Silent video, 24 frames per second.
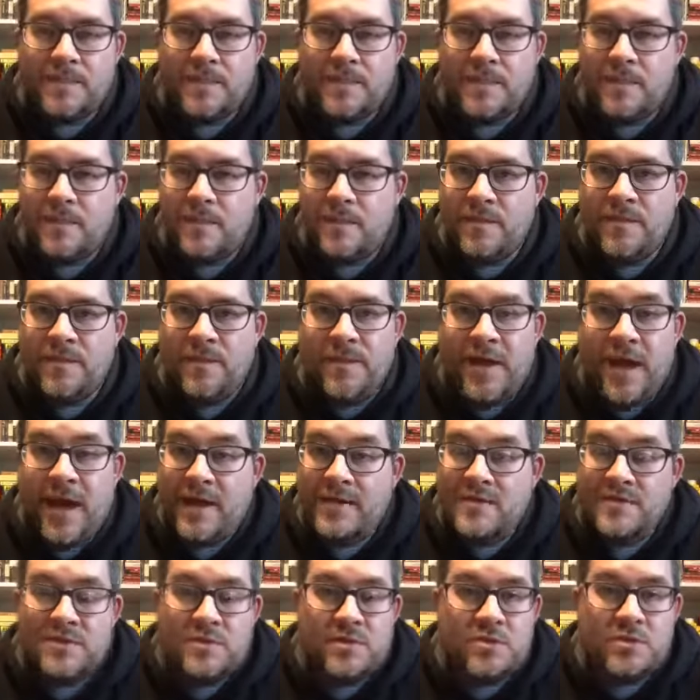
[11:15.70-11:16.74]

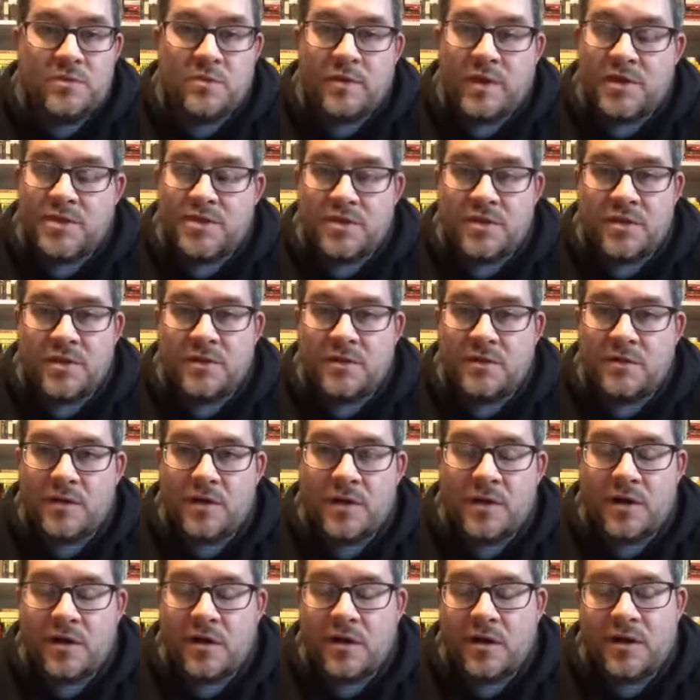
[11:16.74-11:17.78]
that situation
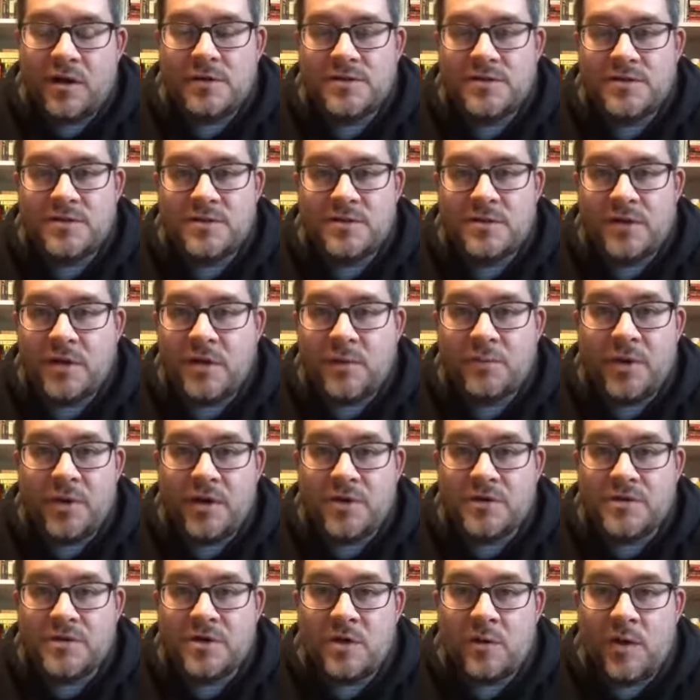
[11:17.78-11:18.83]
in our hearts and our
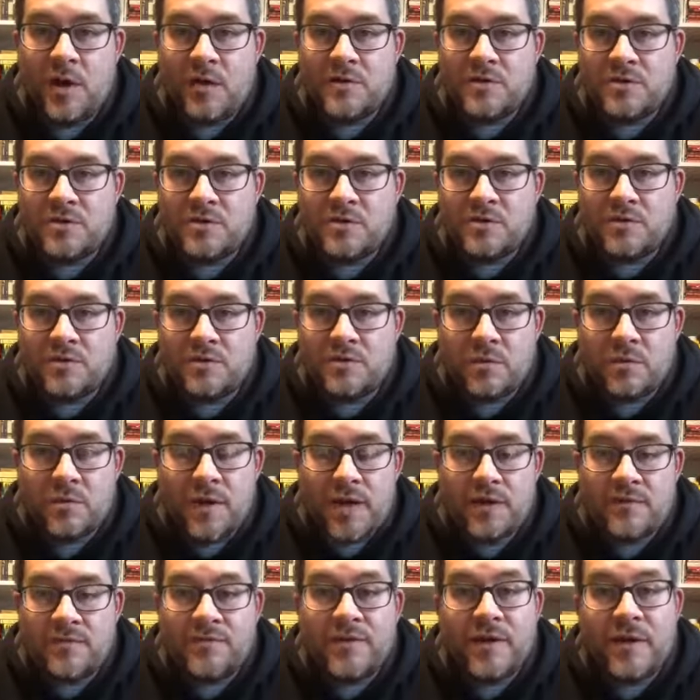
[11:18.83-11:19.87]
prayers go out to the
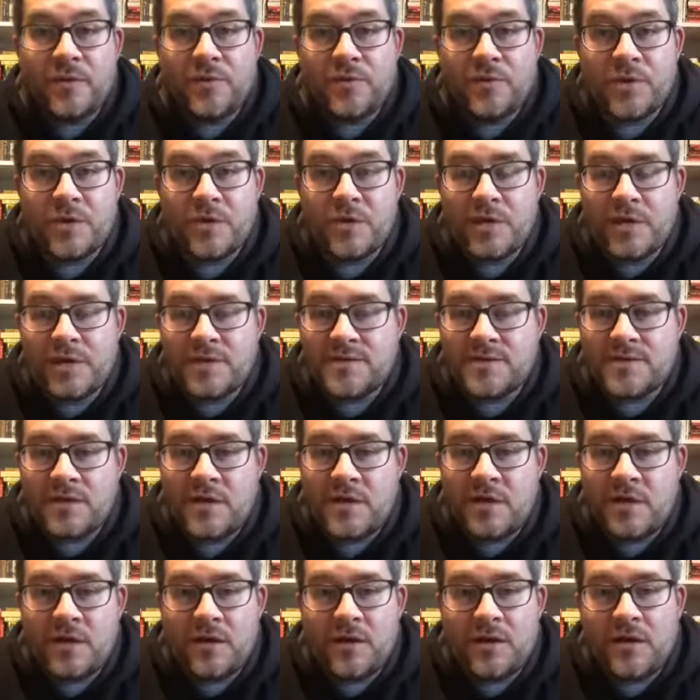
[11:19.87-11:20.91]
Wright family as
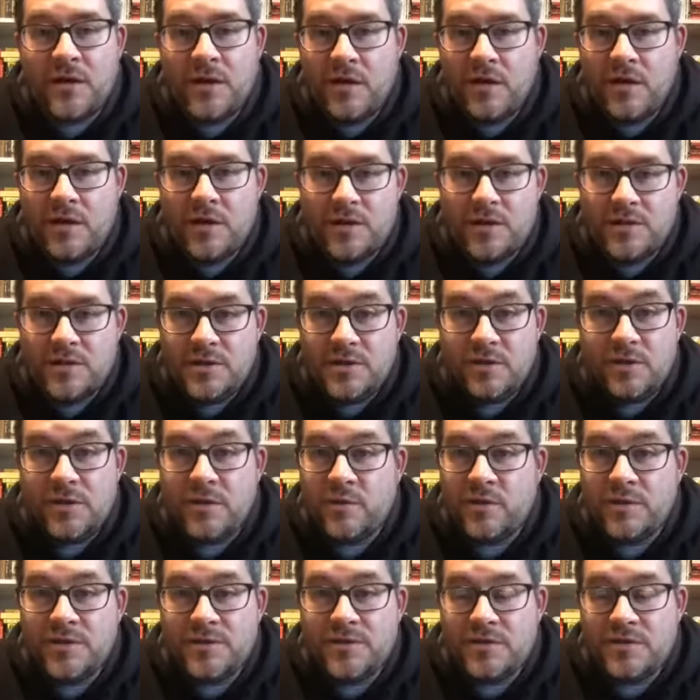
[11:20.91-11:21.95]
they are
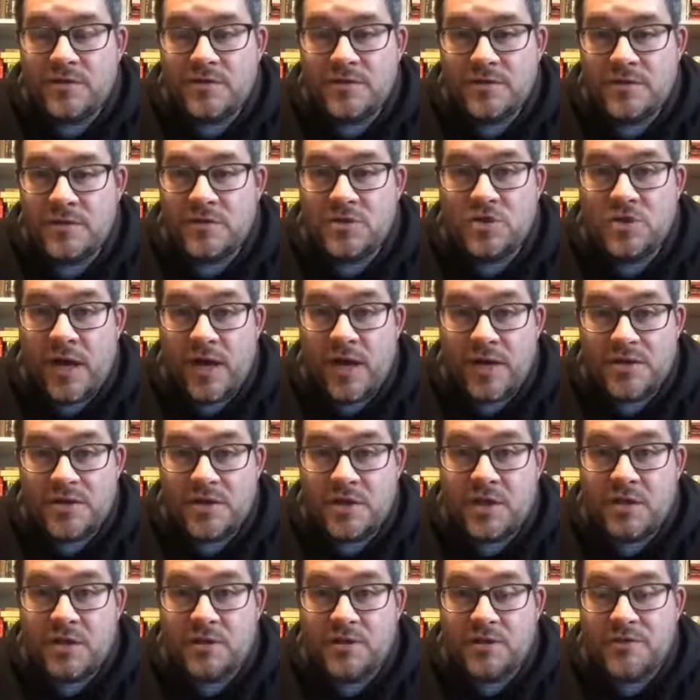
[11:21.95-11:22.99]
dealing with such
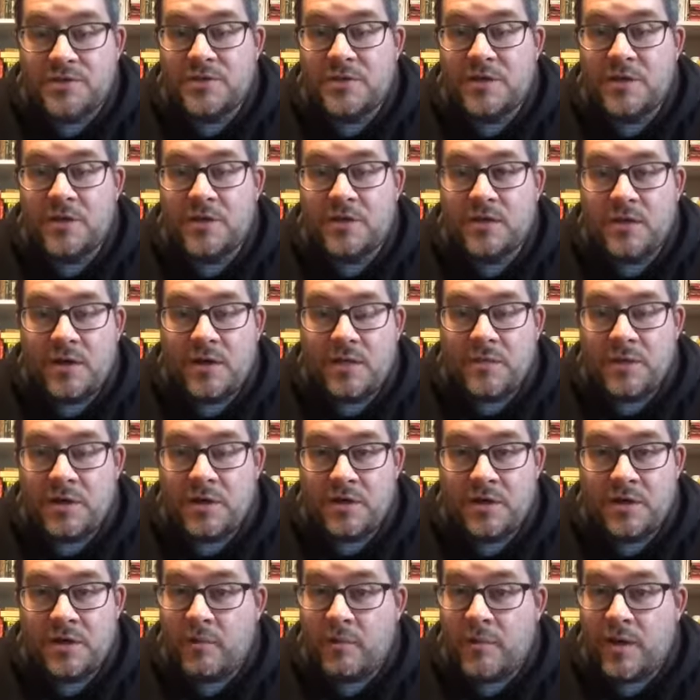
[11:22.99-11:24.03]
tragedy, losing a
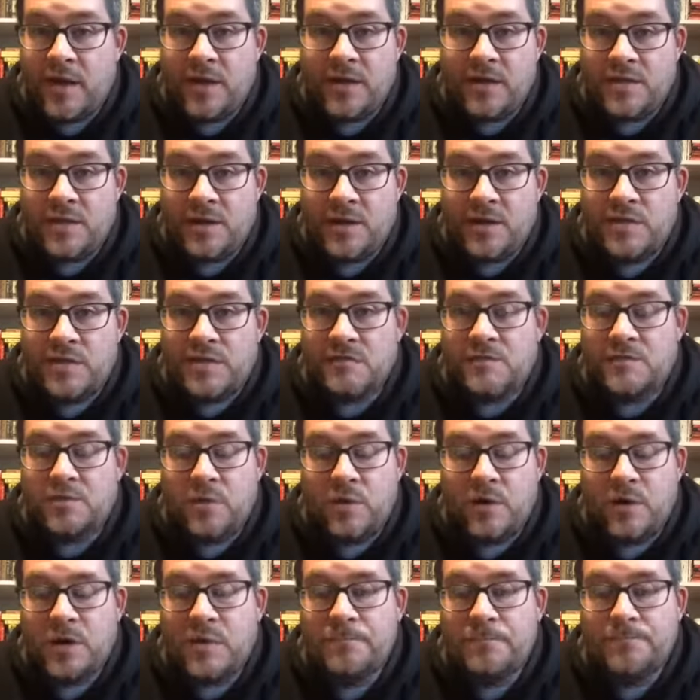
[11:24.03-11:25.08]
young man at the age of
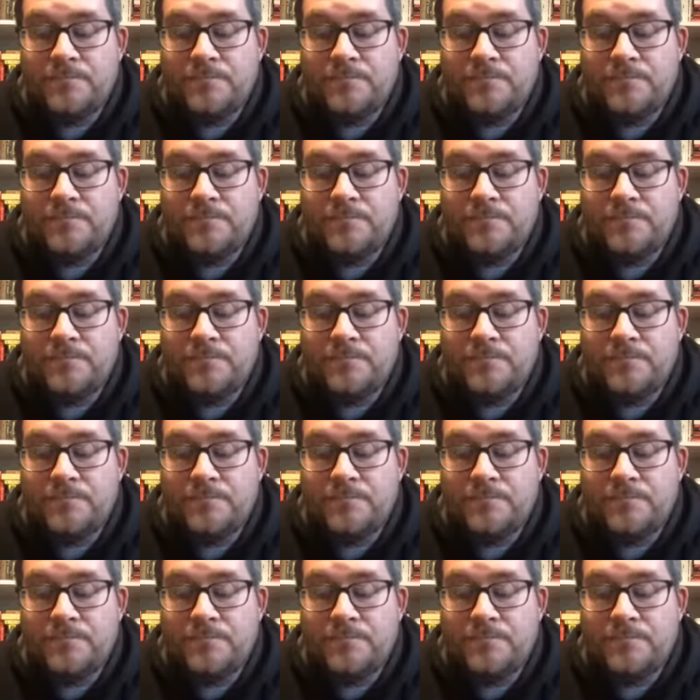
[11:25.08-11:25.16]
20.